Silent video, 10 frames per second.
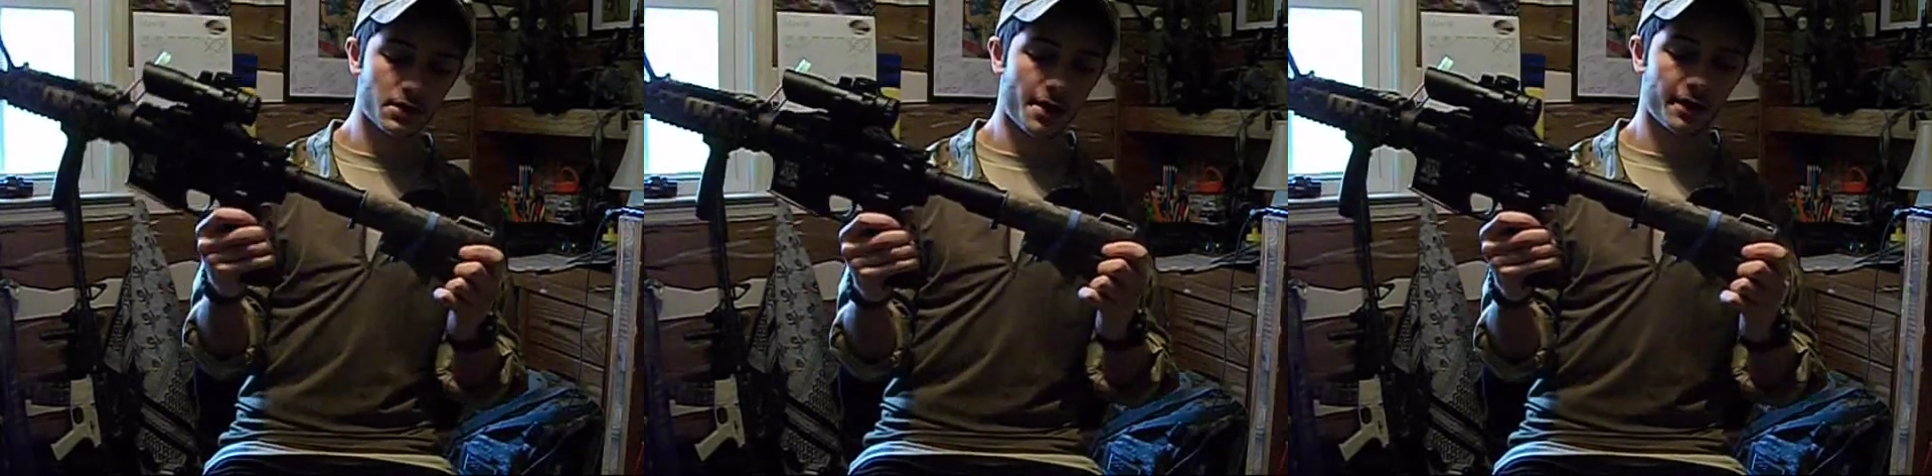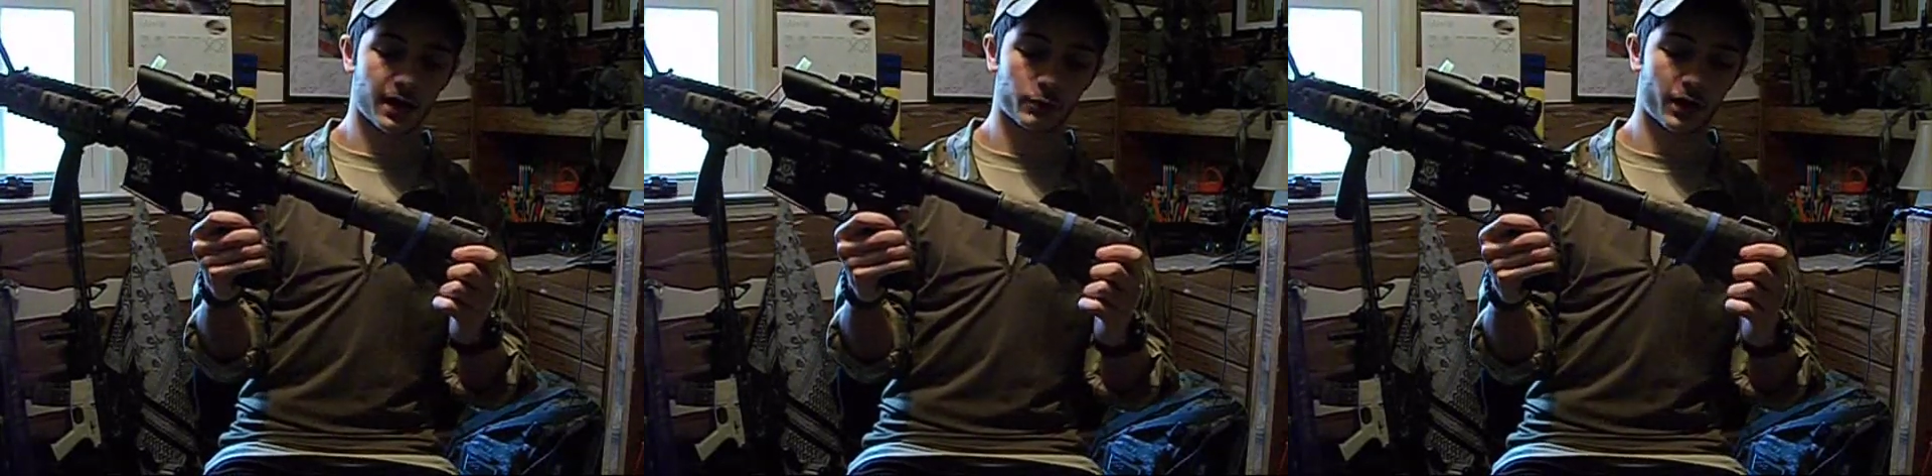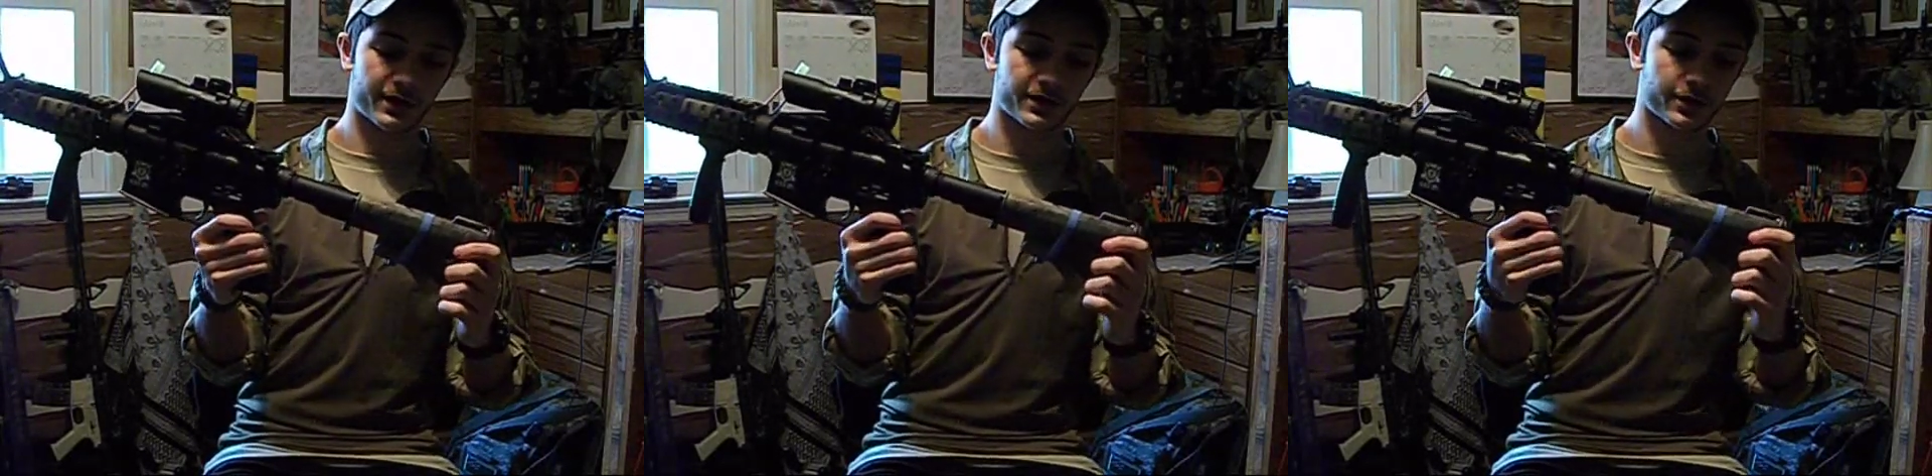And right
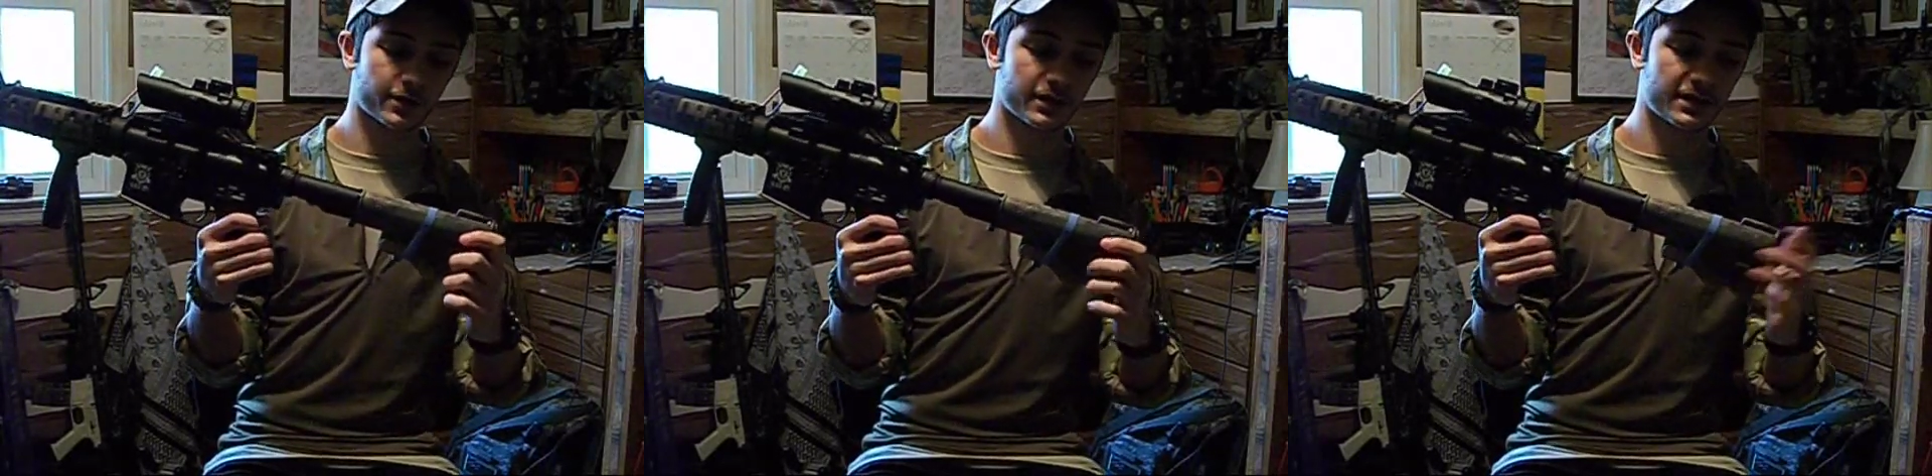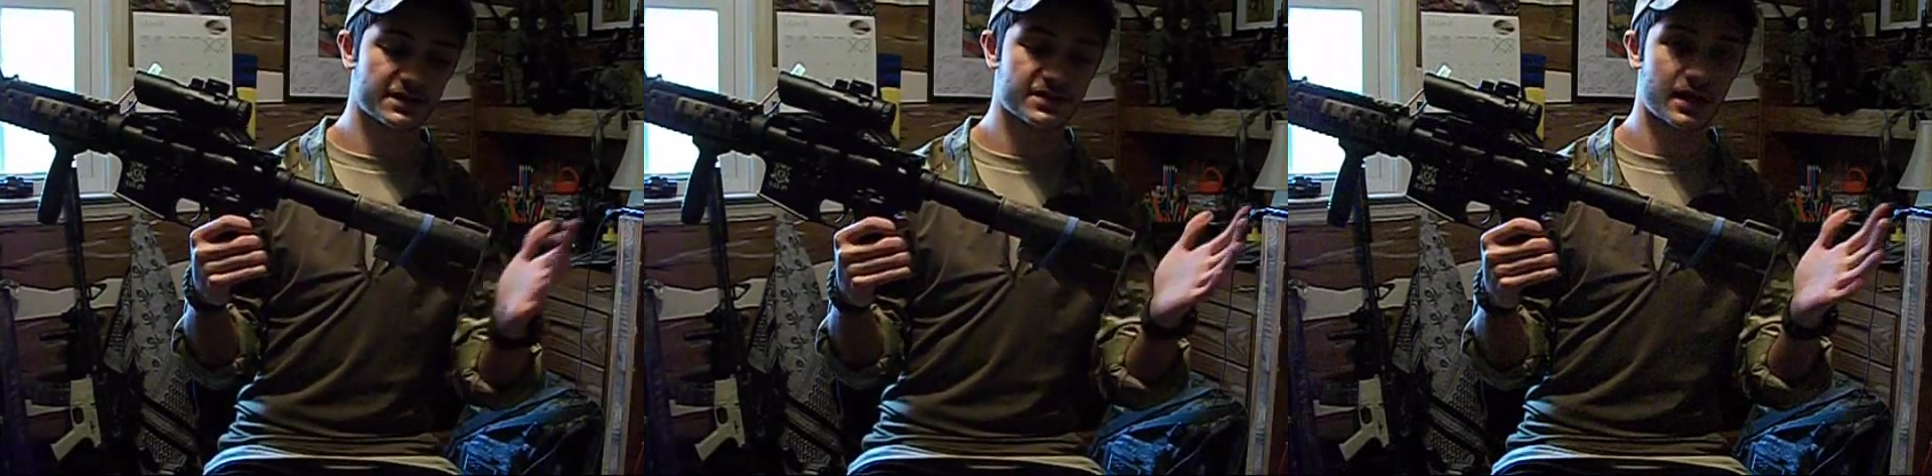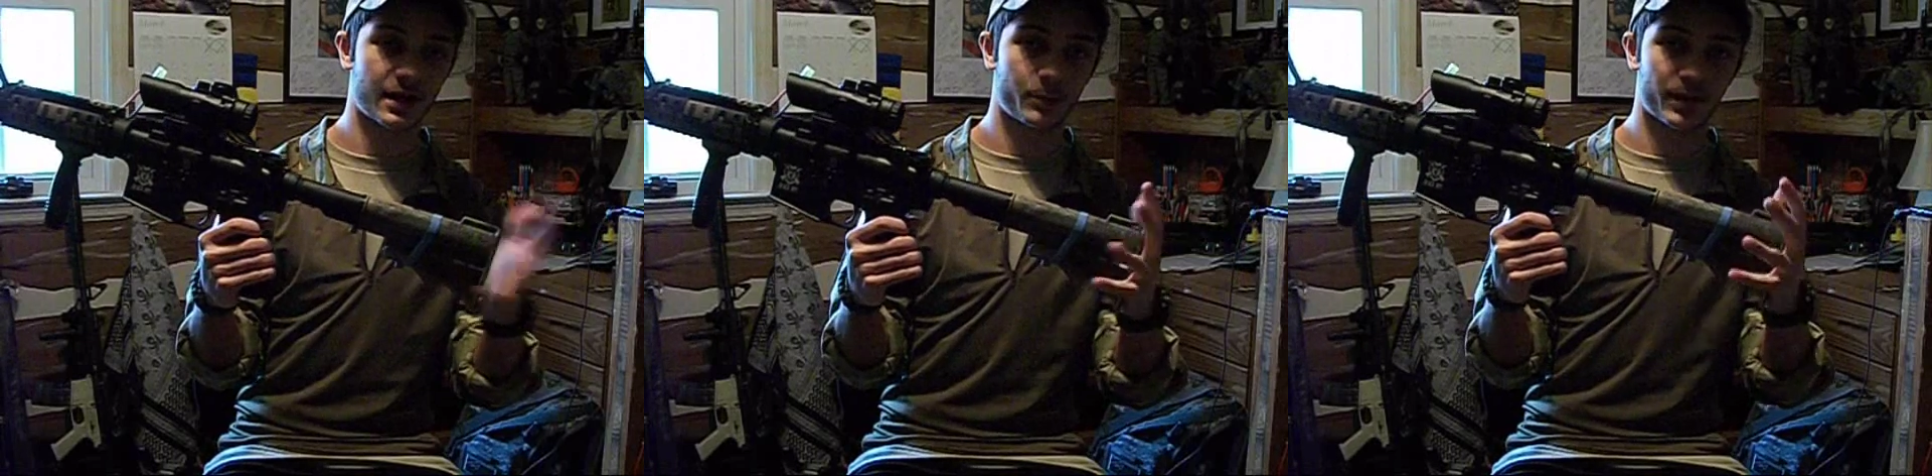here is I
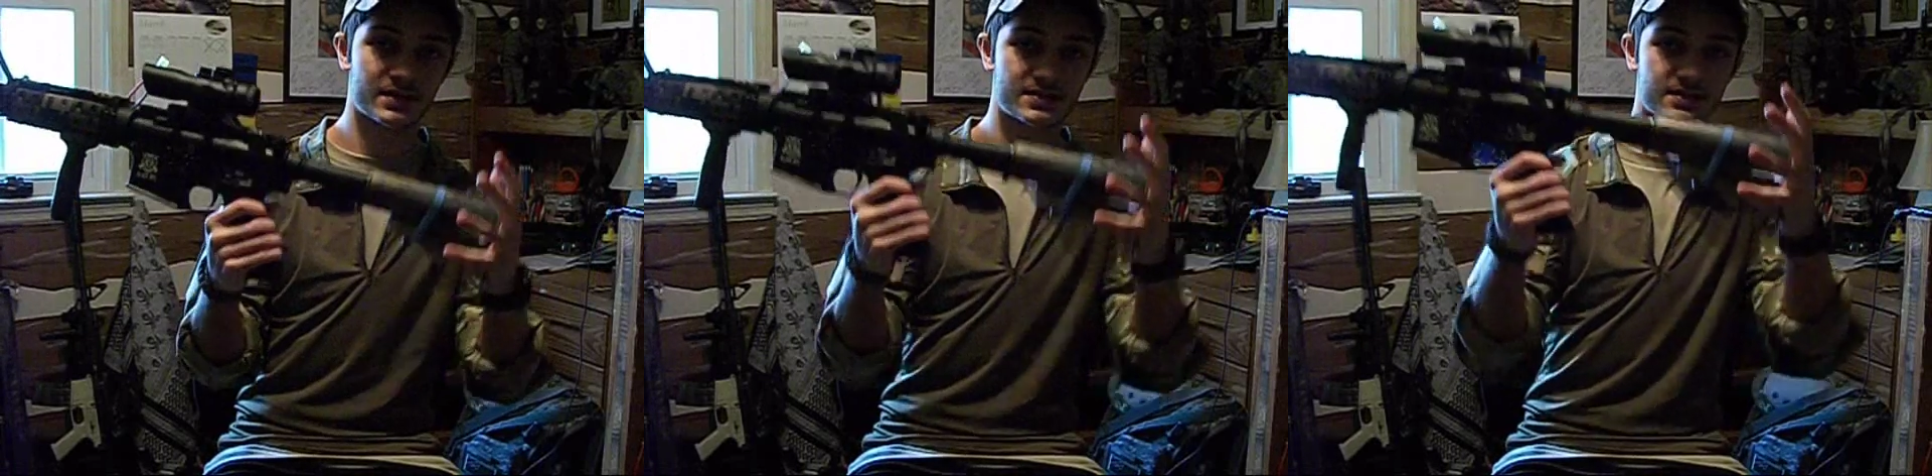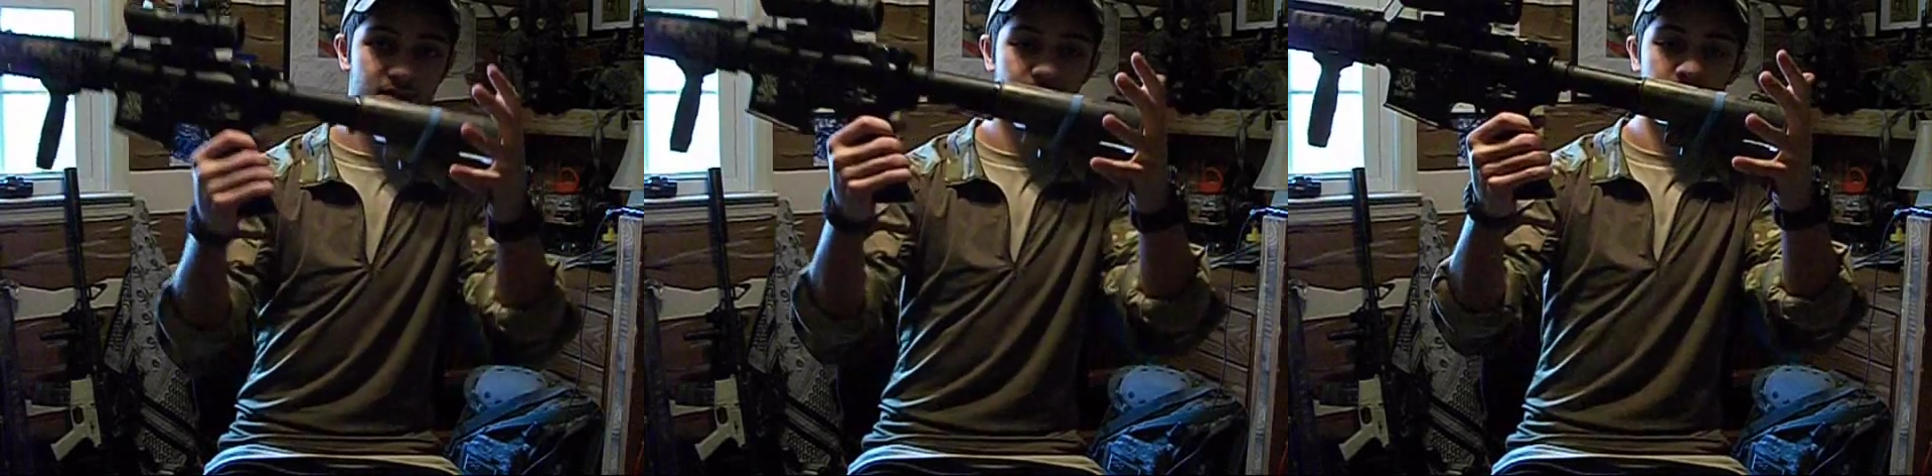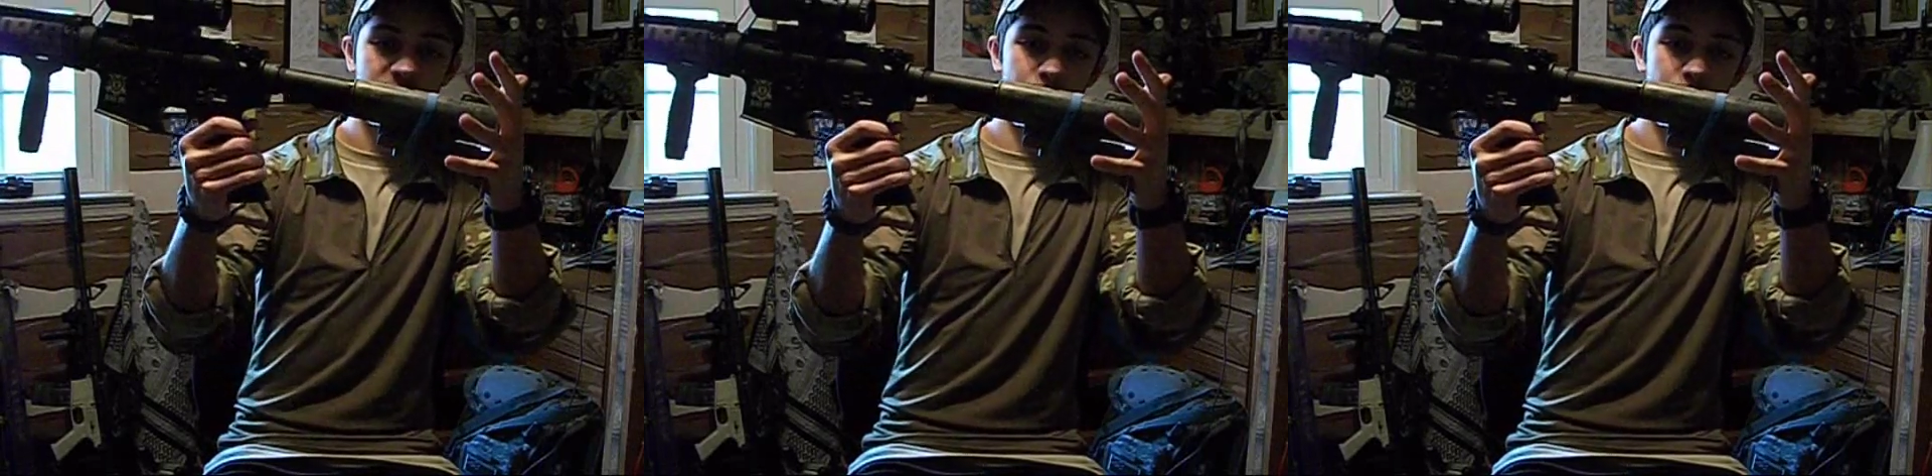spray